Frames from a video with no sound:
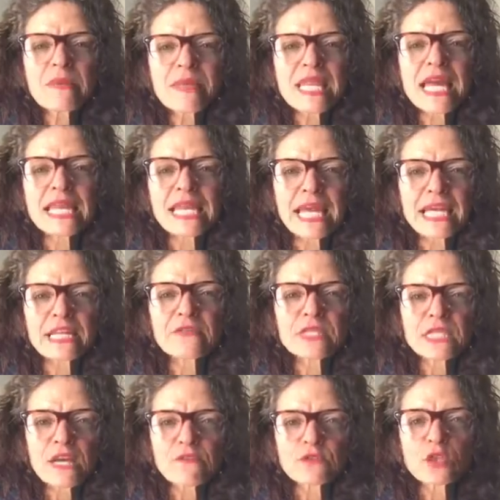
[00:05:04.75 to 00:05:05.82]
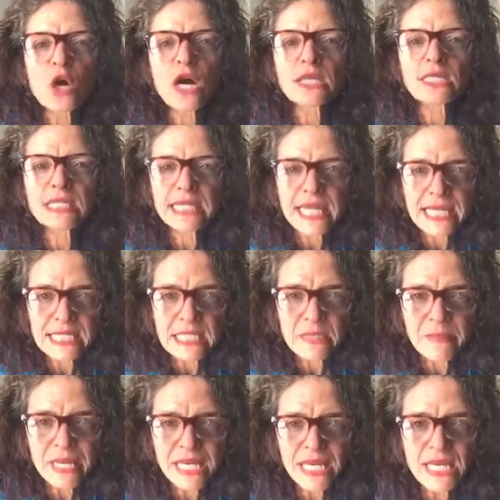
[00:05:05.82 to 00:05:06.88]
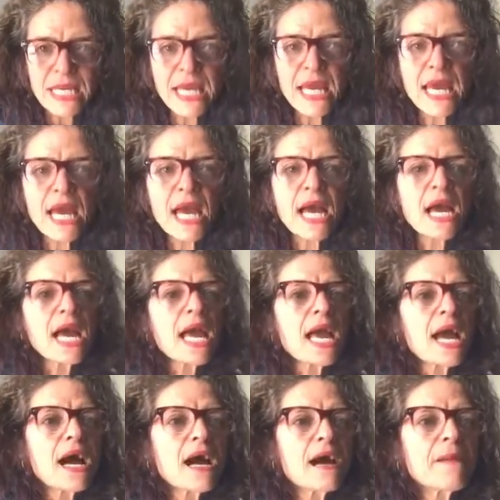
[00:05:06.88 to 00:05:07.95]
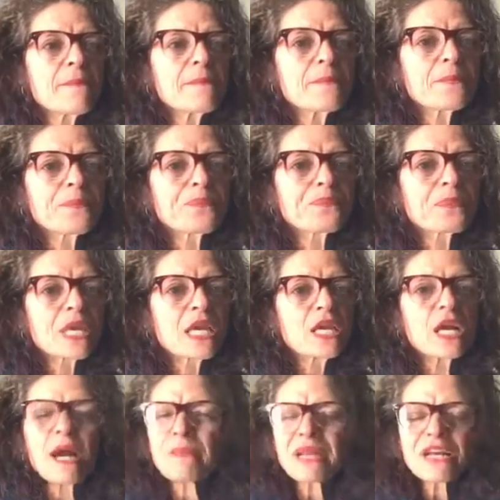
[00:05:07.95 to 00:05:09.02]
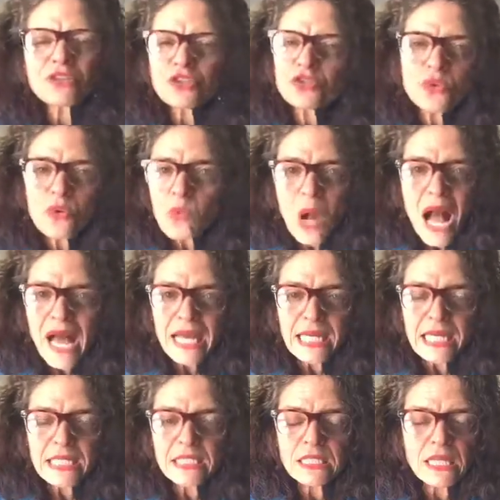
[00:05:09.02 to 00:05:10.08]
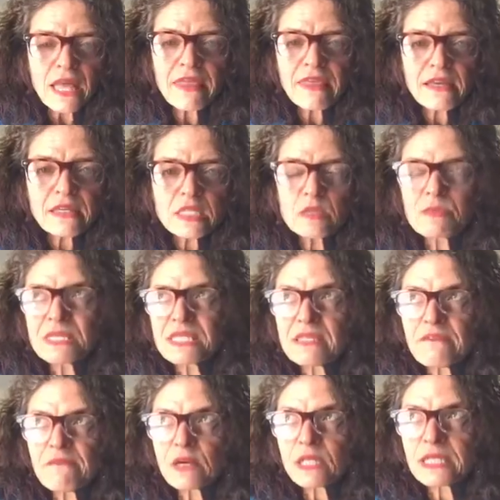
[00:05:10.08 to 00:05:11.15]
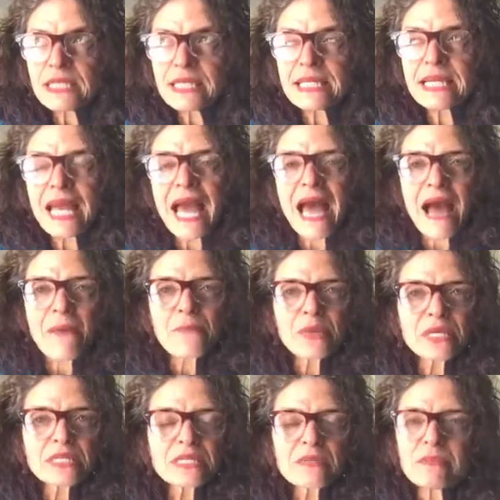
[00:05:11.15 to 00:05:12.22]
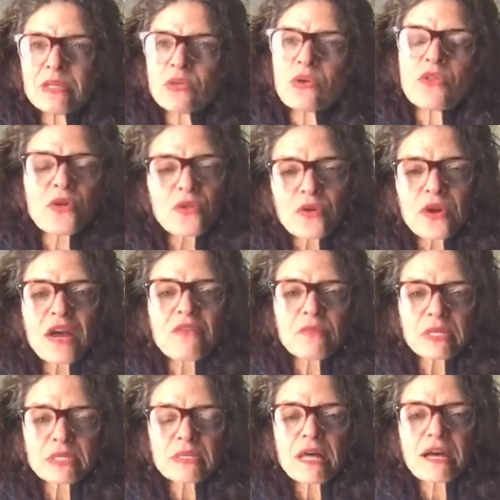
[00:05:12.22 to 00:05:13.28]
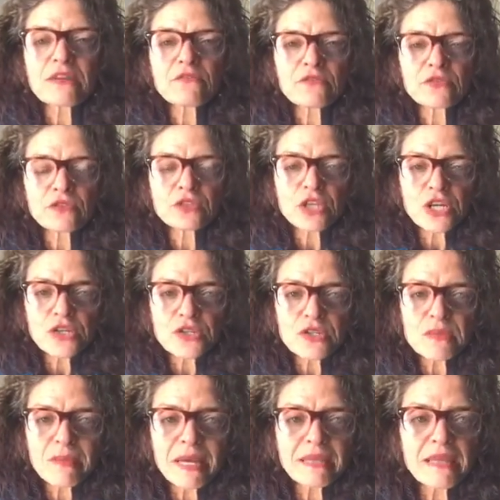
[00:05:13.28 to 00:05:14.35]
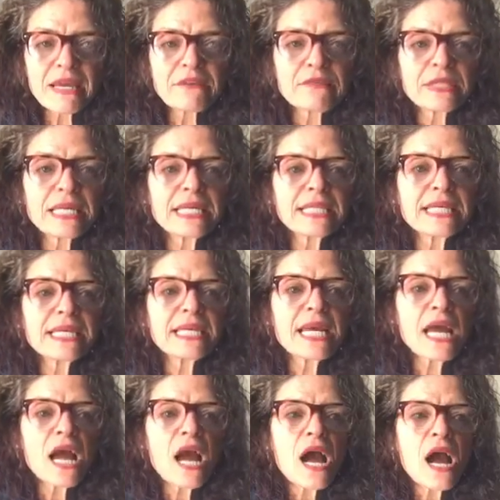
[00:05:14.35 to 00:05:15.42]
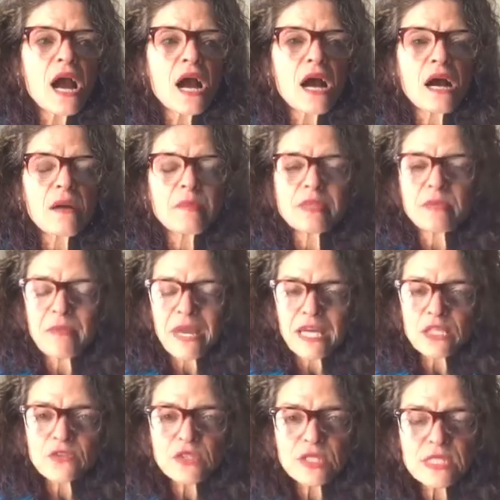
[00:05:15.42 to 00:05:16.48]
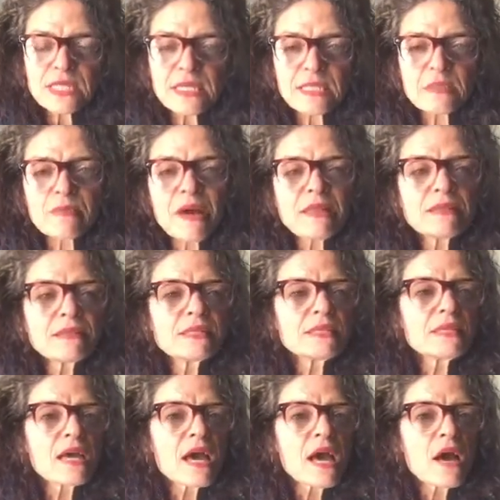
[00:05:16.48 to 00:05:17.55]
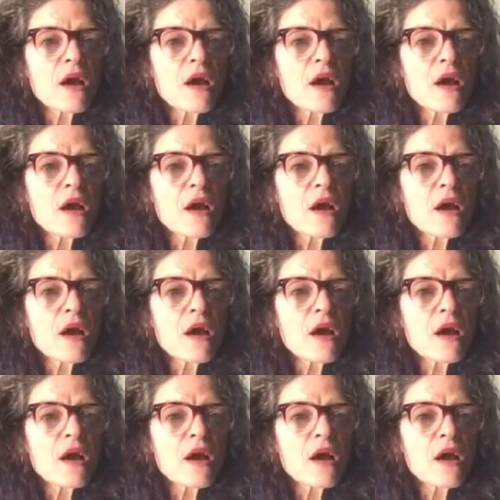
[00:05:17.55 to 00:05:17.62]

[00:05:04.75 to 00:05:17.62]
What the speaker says: some of that negative self-talk to get to me. I'm not sure why. Nothing specifically happened. I mean, although there have been a lot of changes in my life lately, in the past 6 months,